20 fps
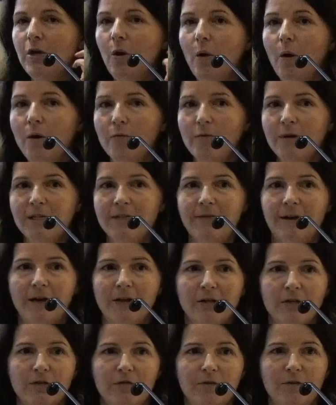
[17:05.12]
our risk
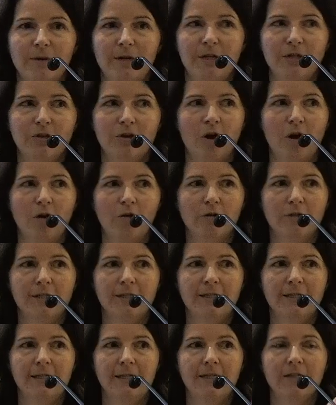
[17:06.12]
factors for meningococcal
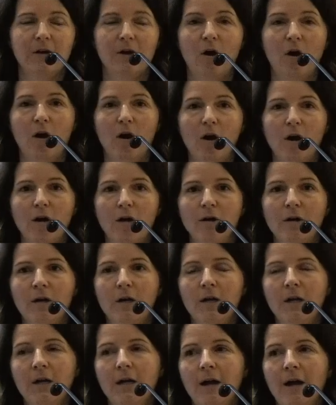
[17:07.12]
disease are
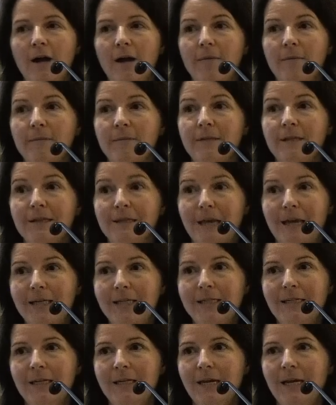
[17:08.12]
the late
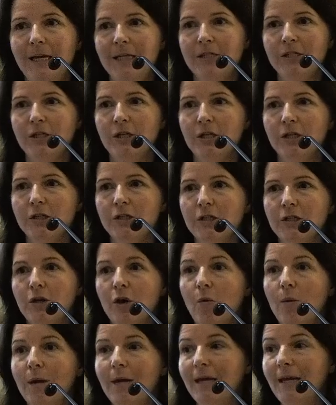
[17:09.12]
teenage years
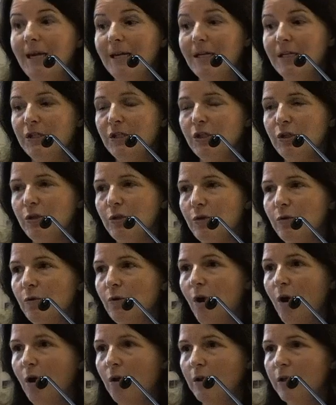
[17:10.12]
going into
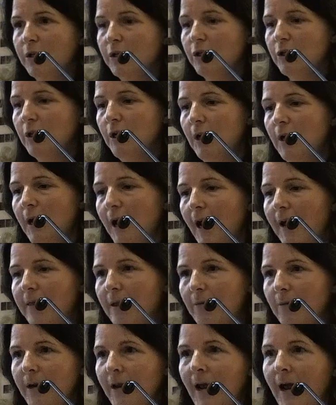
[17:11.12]
college, and
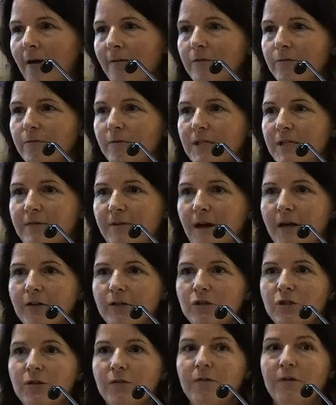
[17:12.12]
then we have the risk
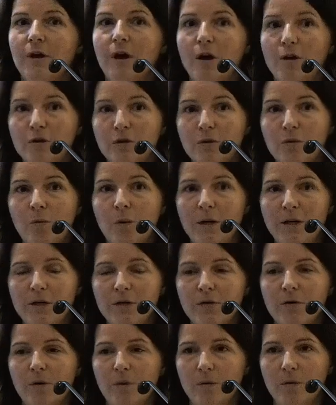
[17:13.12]
factors of the under
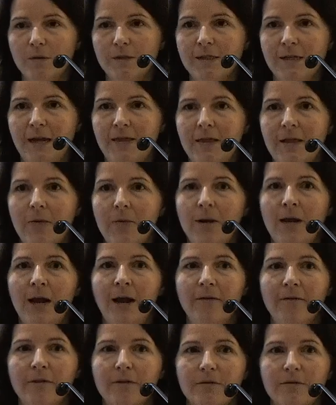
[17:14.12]
1-year-olds, and then we
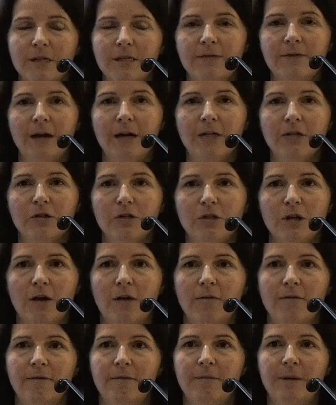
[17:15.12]
have the risk factors
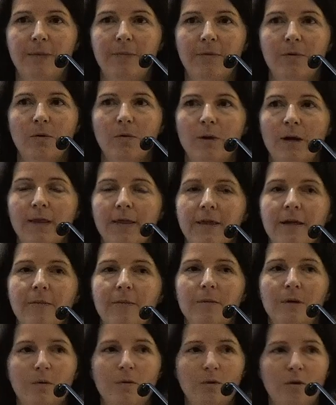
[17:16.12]
of people with
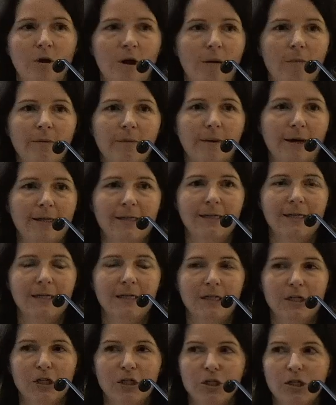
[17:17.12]
immune compromising
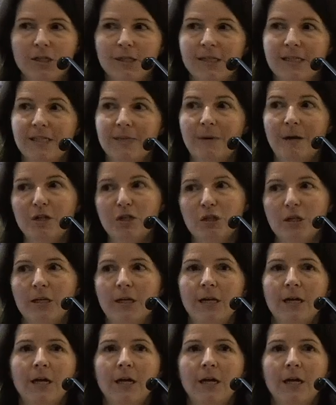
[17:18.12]
conditions, especially